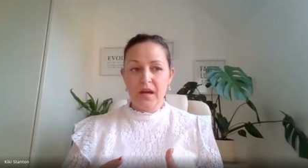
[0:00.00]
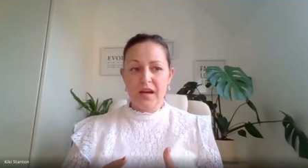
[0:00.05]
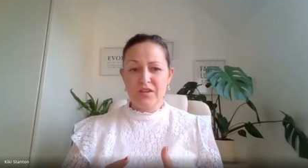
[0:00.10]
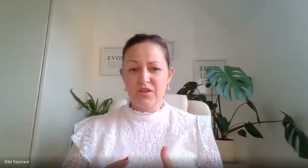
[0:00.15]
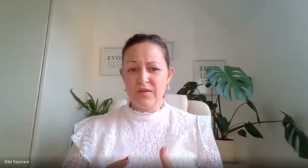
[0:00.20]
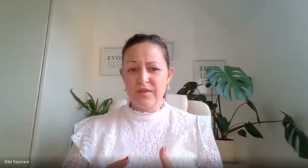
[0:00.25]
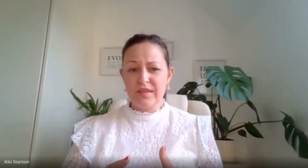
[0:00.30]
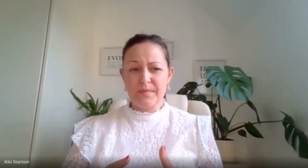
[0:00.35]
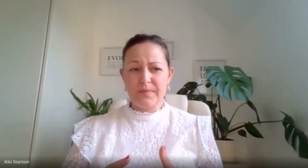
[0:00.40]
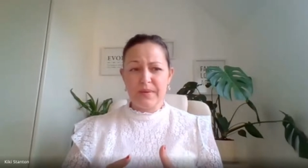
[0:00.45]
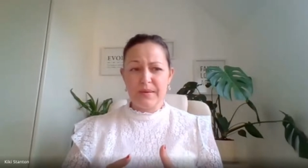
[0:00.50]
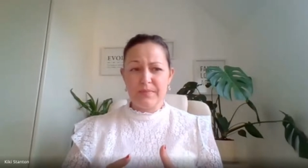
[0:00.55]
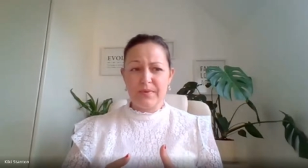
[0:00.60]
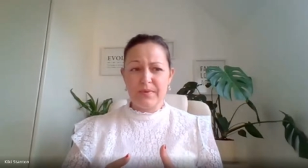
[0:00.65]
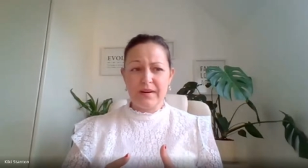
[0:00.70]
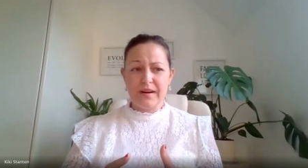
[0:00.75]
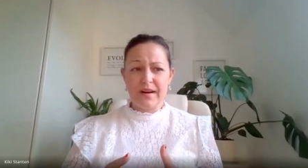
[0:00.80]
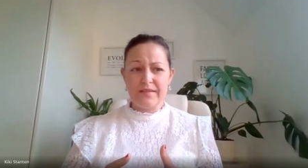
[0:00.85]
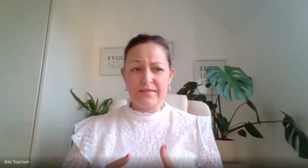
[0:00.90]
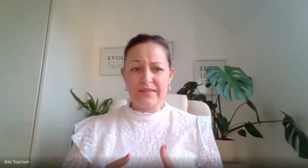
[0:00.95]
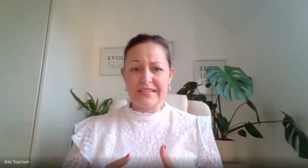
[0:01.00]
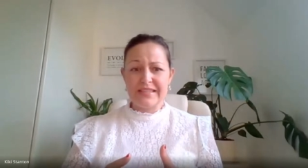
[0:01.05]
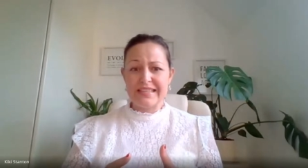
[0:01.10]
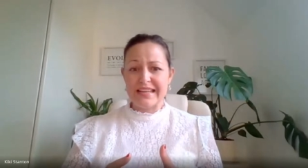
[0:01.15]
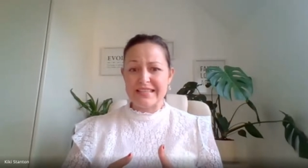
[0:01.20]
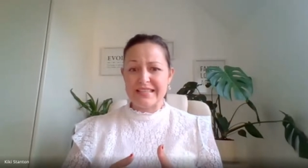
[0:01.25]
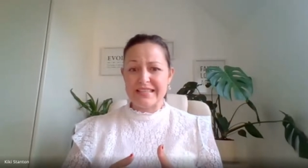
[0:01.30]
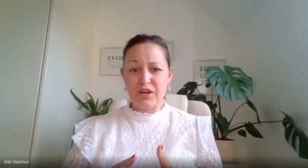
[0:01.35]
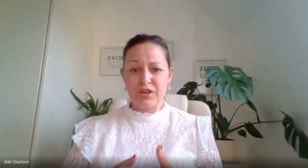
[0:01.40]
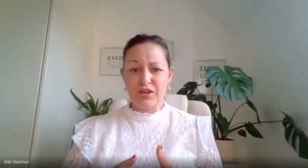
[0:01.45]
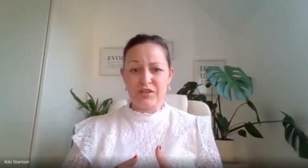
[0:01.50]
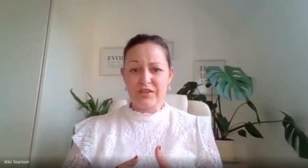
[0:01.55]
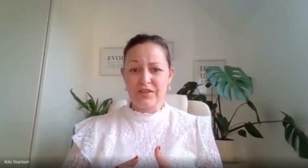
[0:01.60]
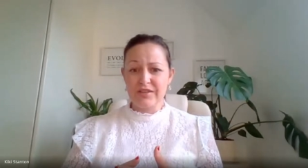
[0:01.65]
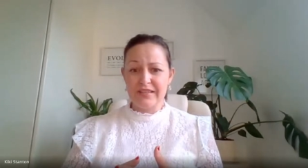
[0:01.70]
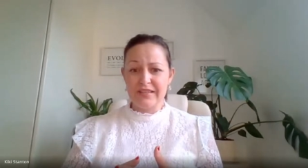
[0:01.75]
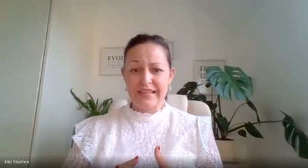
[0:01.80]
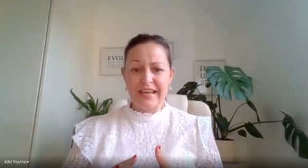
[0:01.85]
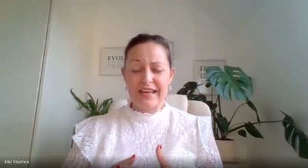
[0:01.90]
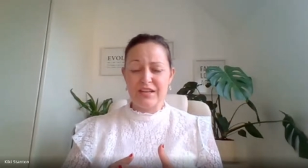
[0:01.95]
I don't think people kind of set out
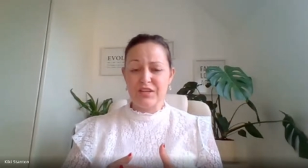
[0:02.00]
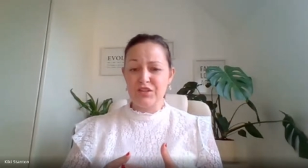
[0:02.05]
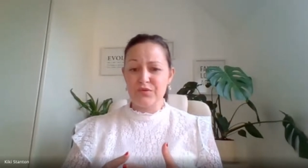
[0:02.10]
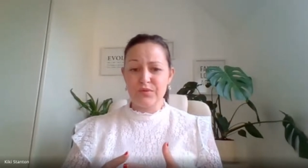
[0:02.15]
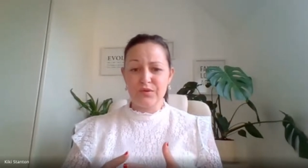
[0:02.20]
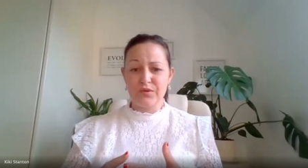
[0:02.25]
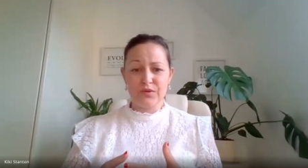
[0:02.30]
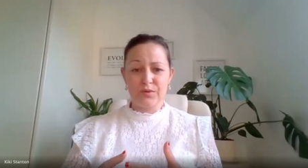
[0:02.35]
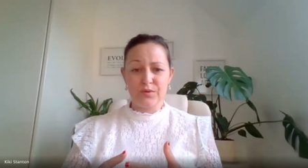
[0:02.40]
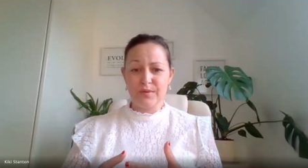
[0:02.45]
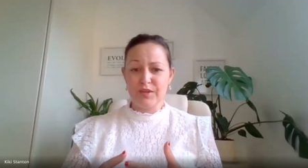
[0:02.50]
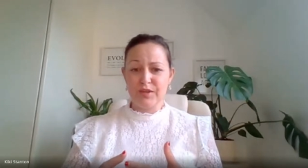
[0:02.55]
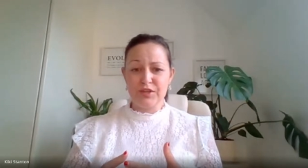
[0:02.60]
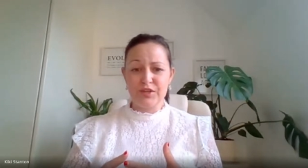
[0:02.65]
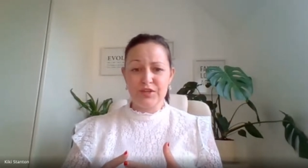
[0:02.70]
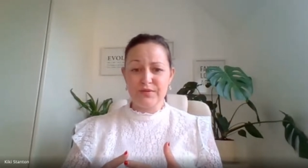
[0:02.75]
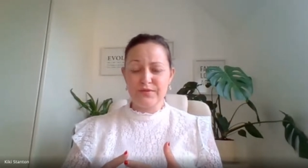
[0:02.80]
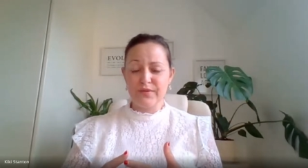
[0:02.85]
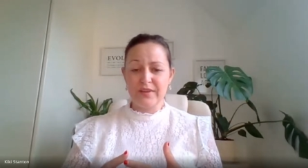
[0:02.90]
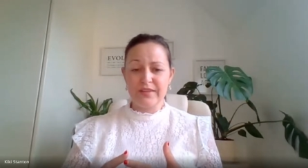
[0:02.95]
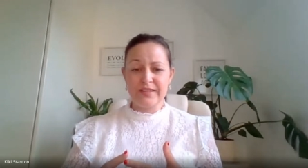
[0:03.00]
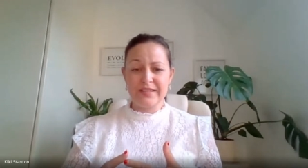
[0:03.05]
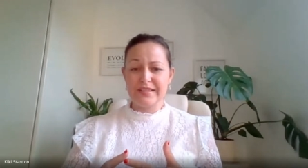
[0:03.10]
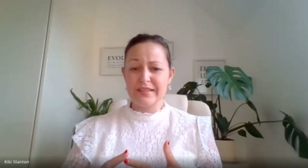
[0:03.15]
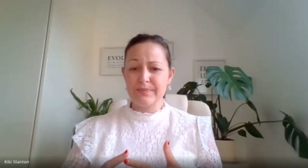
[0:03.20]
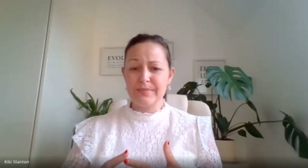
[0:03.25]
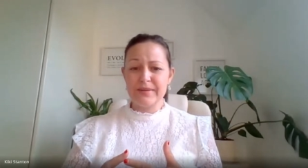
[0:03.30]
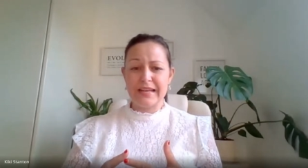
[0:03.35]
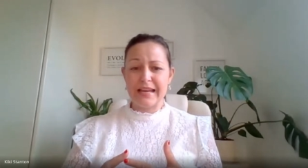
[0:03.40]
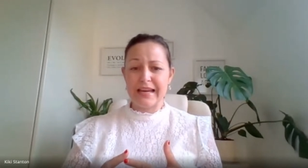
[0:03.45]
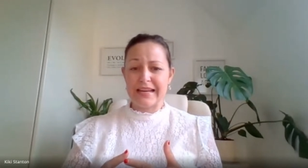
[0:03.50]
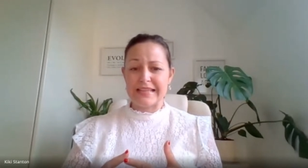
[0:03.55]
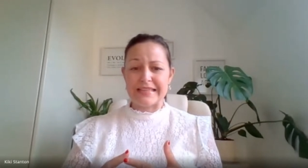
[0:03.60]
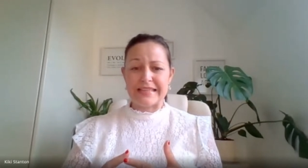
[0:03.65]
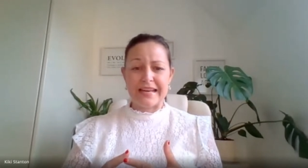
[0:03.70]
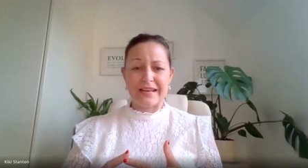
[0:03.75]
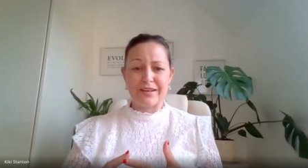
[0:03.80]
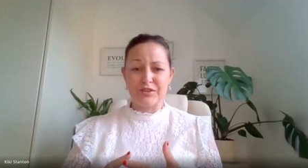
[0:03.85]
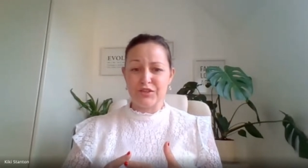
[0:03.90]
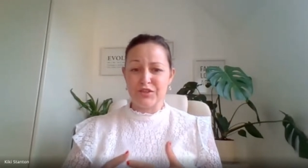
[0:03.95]
to, to get into recruitment. You just, it's a bit like
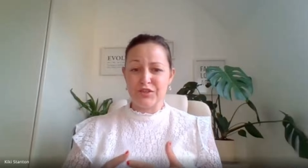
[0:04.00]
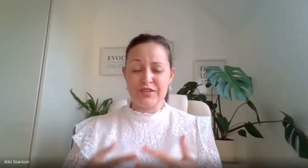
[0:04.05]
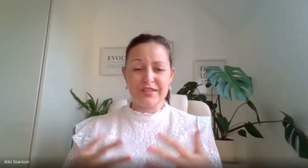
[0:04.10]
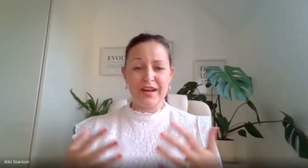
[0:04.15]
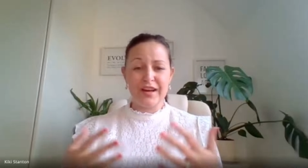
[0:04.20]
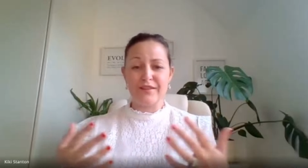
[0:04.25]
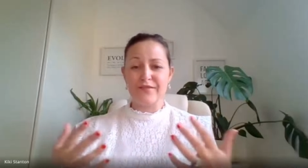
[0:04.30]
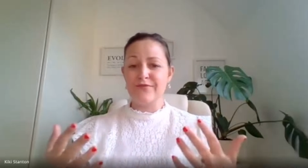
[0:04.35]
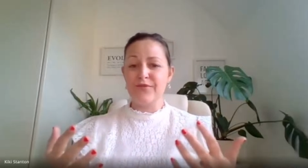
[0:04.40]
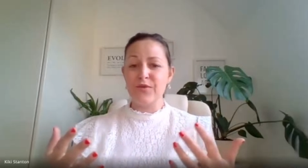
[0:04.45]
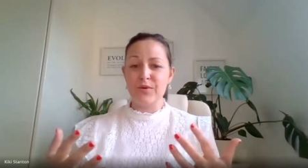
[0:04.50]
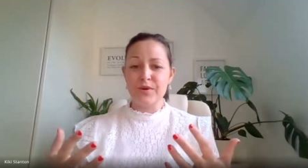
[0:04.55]
sales. You just kind of